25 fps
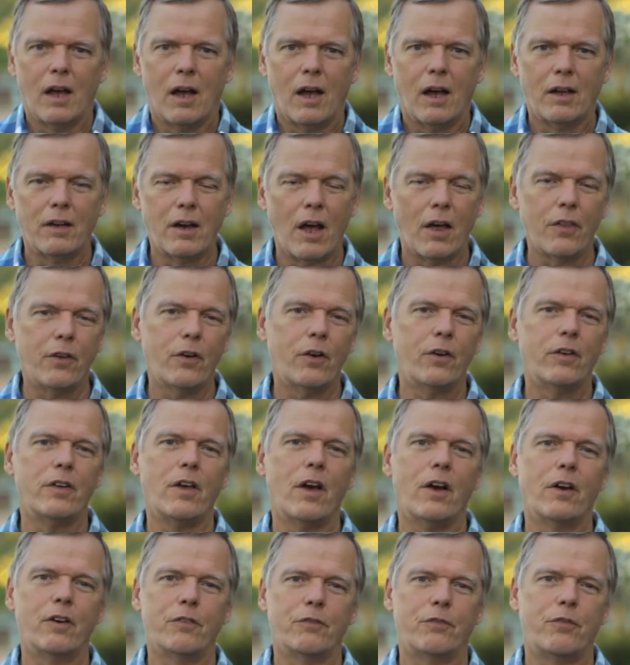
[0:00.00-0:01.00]
Another
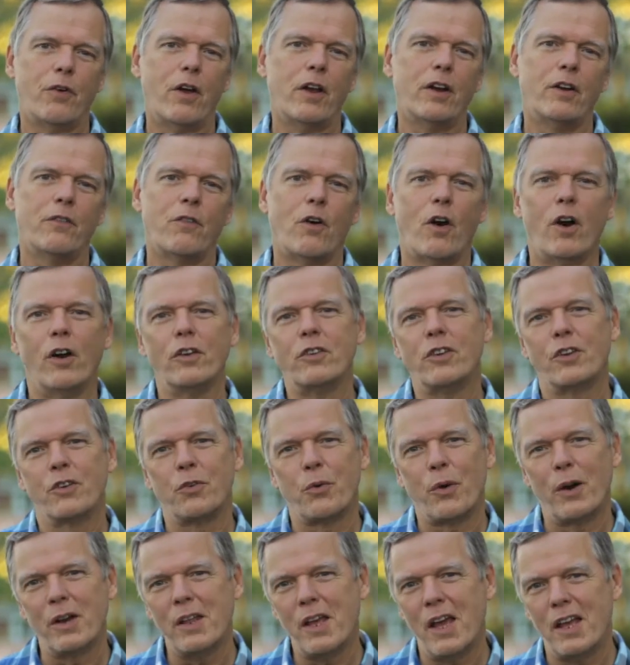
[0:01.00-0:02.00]
young friend of ours, a
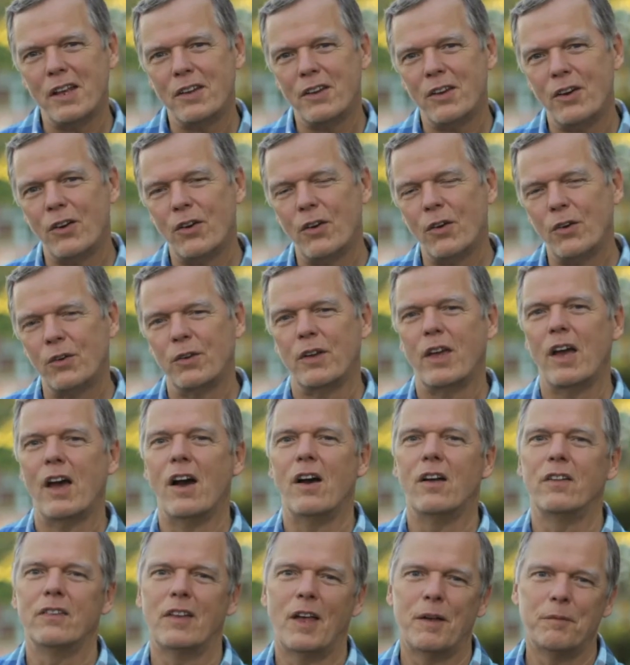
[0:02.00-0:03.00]
28-year-old
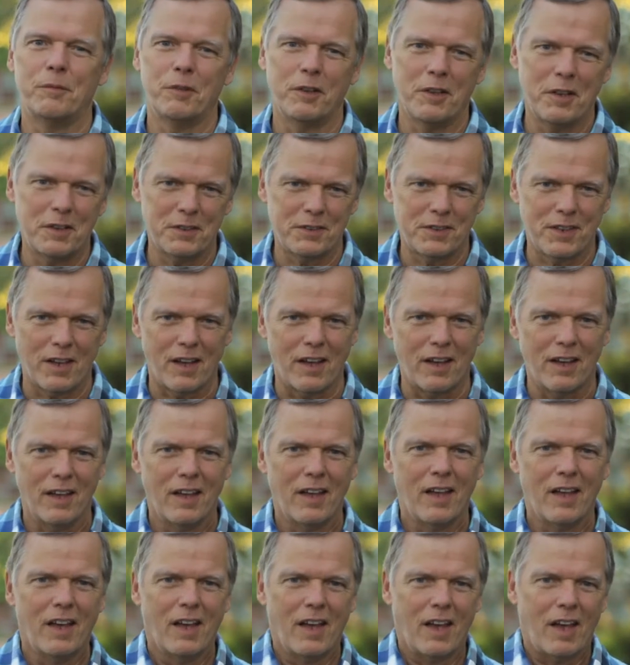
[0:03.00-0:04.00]
gal named Lisa,
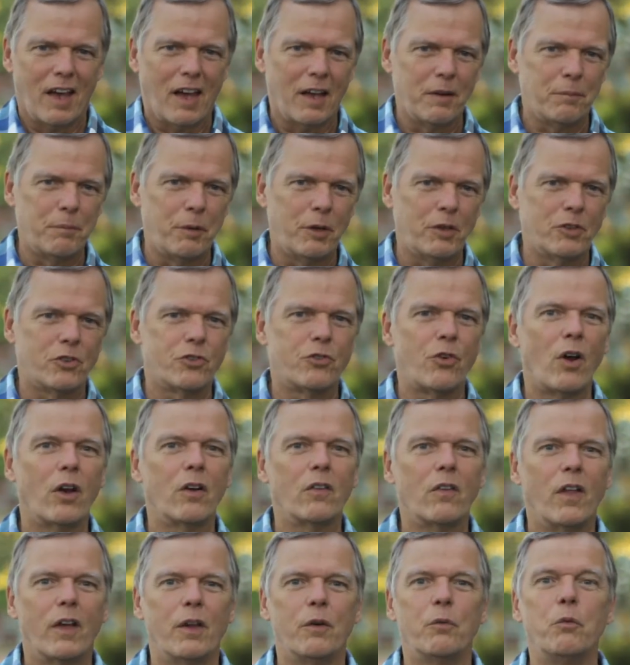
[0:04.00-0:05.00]
had been
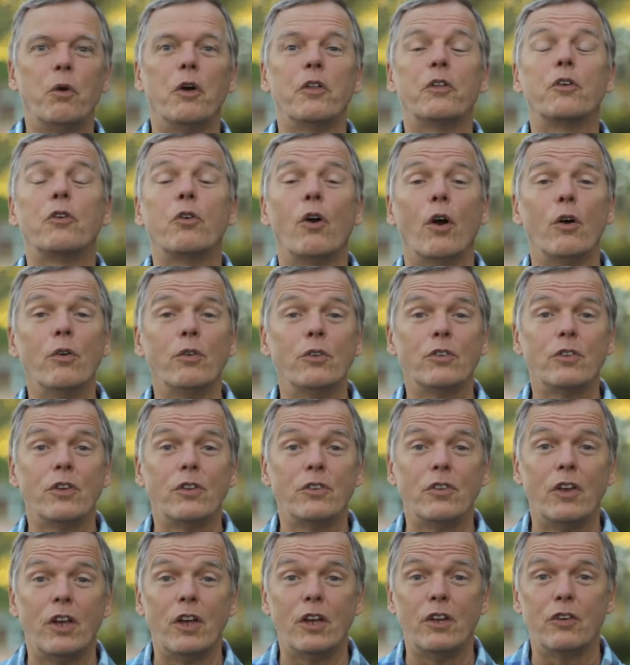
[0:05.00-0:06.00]
struggling with Crohn's
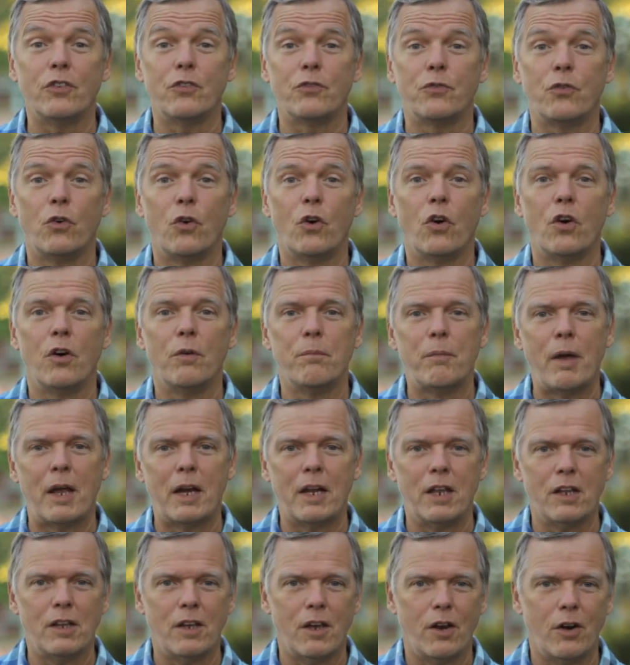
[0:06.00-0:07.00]
disease for
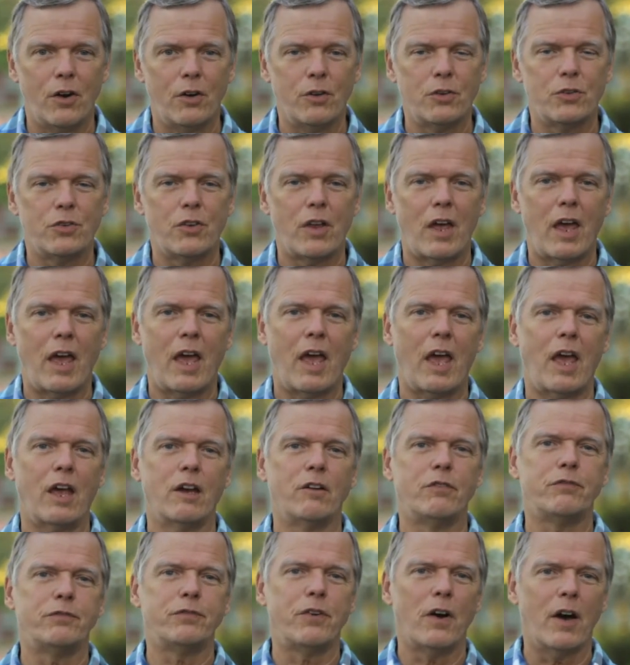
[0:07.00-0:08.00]
many years
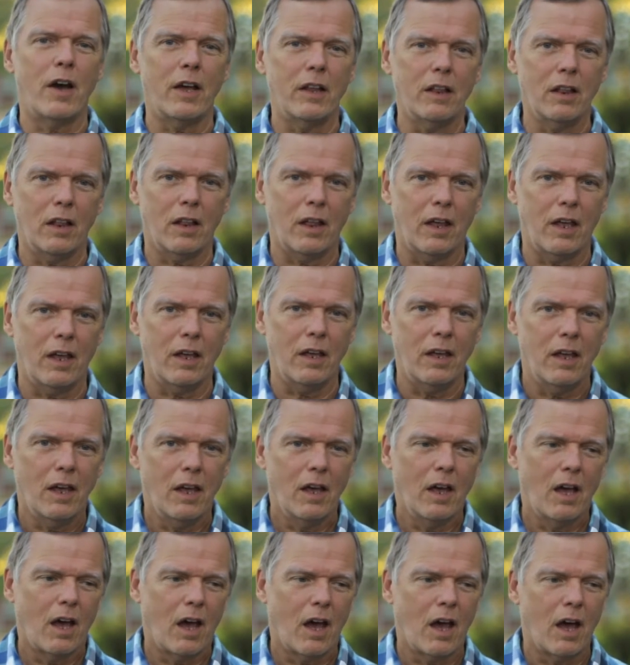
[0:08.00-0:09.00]
and finally
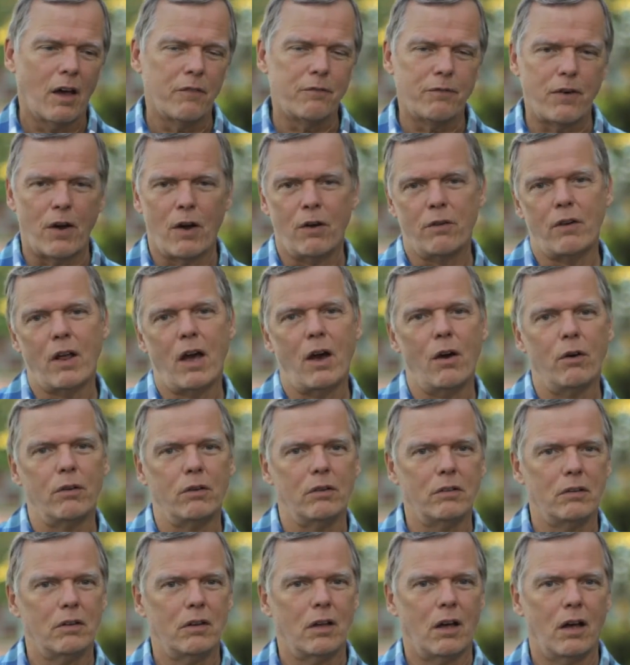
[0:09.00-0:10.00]
I found
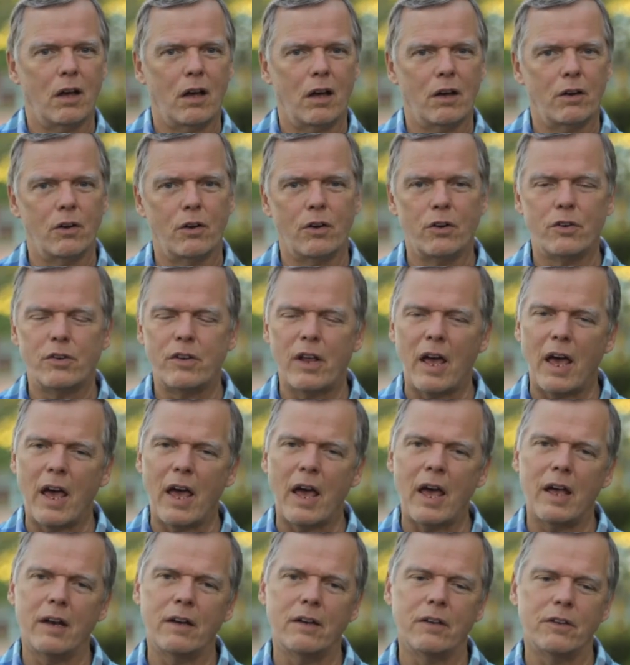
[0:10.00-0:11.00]
out uh, her
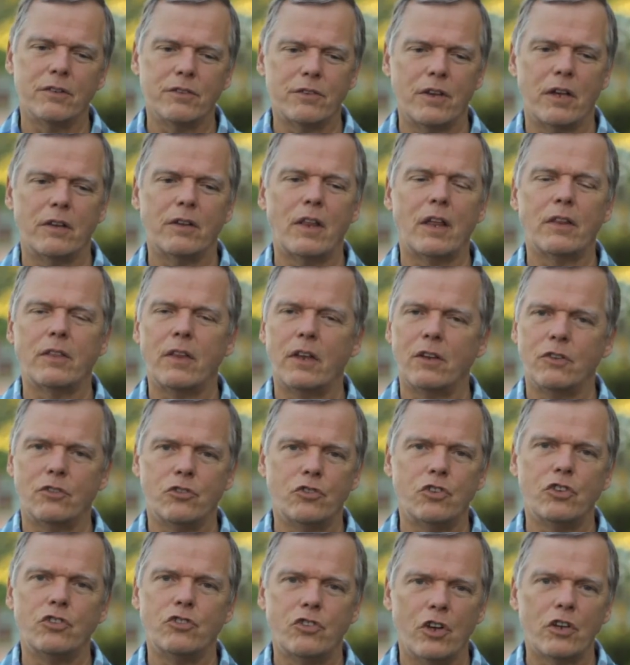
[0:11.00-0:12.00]
dad said that they,
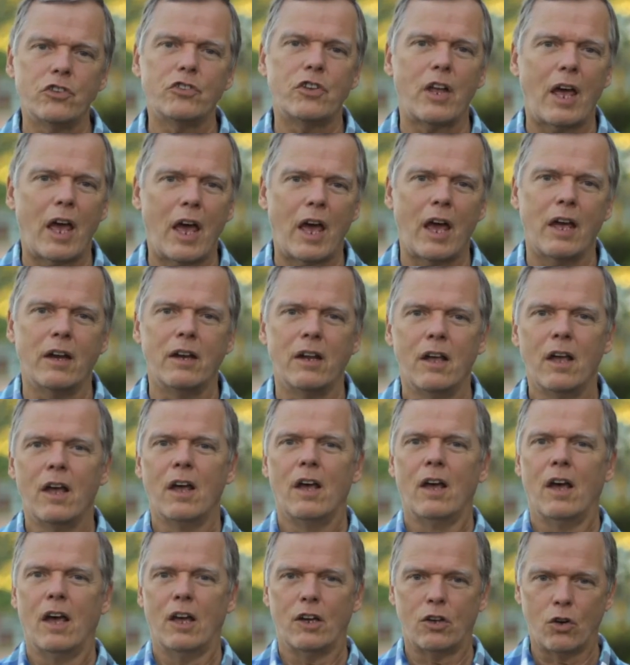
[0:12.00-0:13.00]
she just had
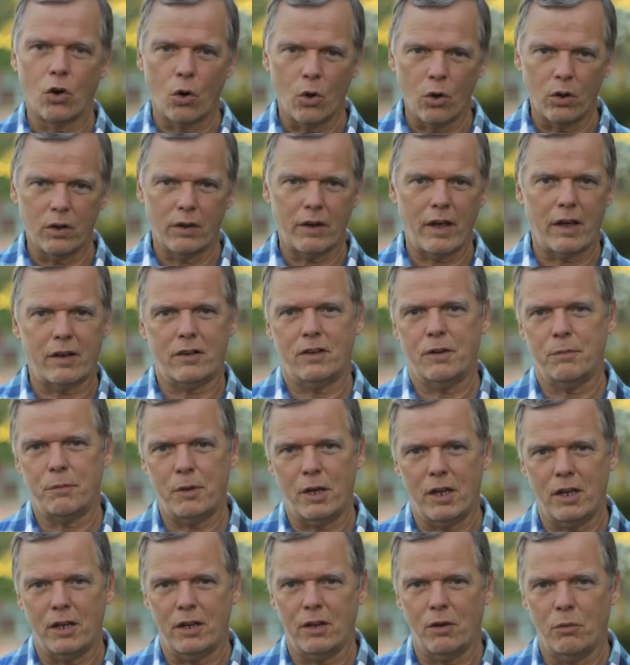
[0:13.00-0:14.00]
a
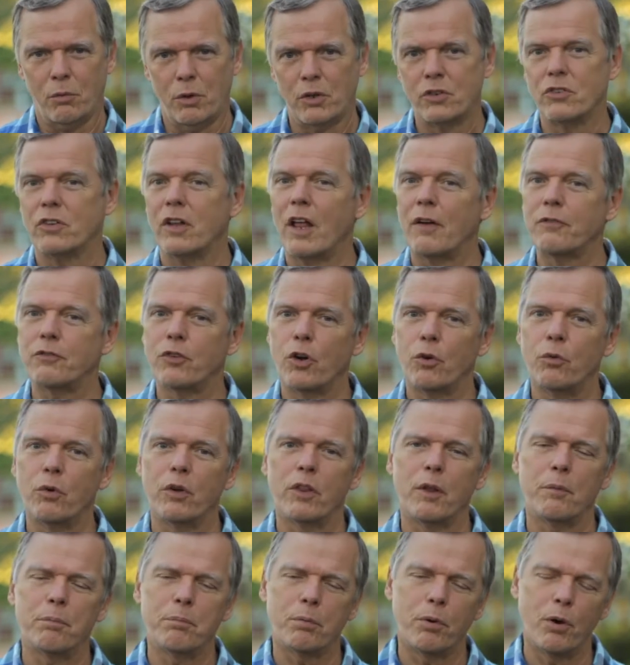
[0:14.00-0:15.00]
colonectomy which left her
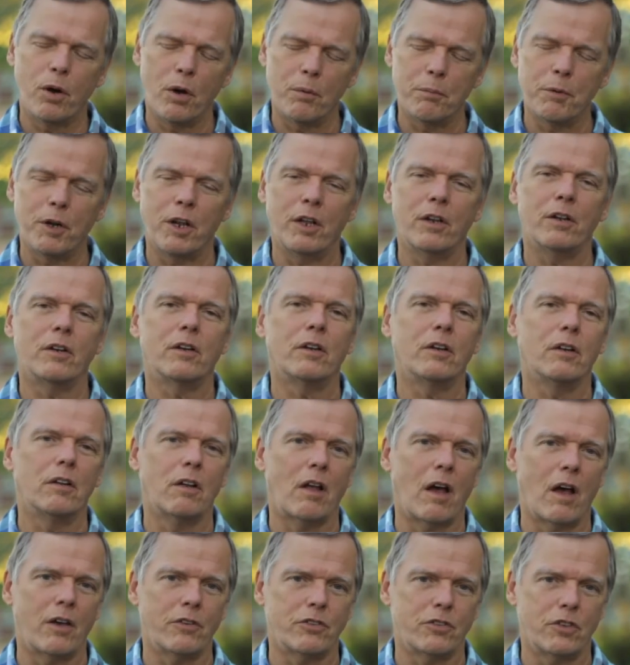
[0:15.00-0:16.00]
with a permanent
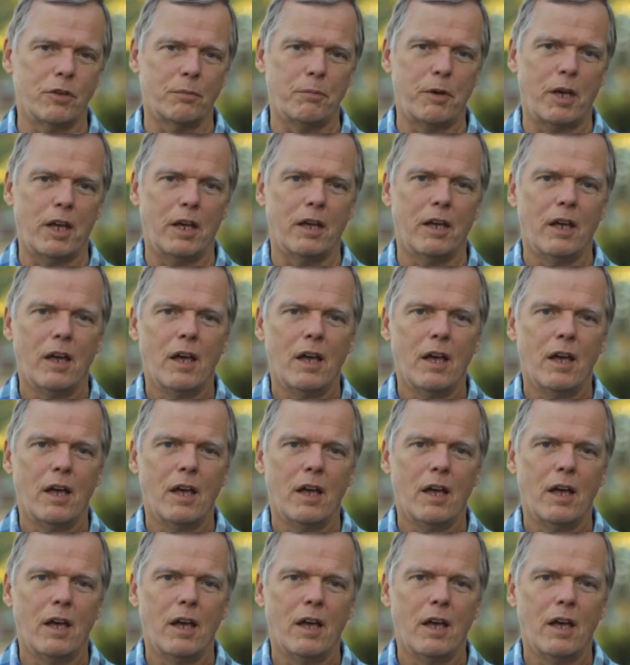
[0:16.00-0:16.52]
colostomy.